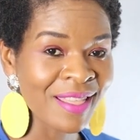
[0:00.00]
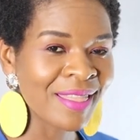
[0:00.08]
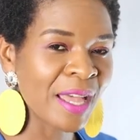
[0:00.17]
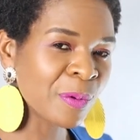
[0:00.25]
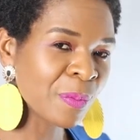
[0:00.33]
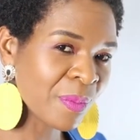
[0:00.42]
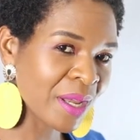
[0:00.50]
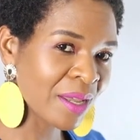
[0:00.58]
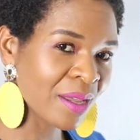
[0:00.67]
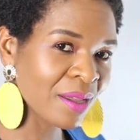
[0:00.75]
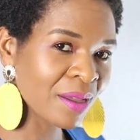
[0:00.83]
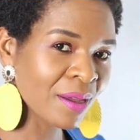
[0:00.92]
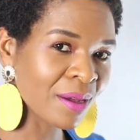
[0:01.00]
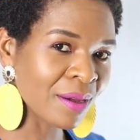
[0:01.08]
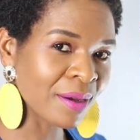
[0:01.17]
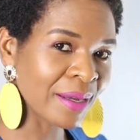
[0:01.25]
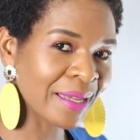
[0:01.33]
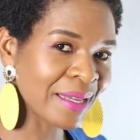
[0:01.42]
that make
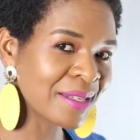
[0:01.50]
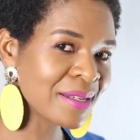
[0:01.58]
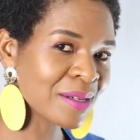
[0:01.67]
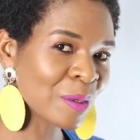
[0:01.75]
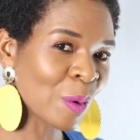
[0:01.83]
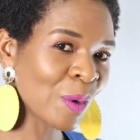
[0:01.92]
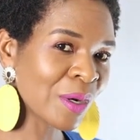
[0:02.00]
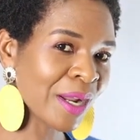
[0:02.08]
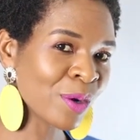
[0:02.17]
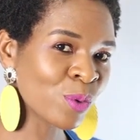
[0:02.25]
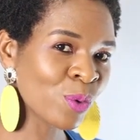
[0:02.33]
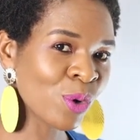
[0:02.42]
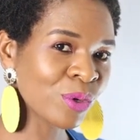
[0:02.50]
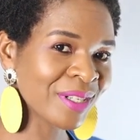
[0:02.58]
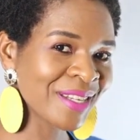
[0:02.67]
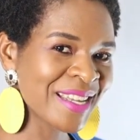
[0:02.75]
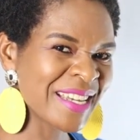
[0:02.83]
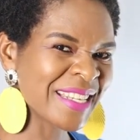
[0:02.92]
getting an online quote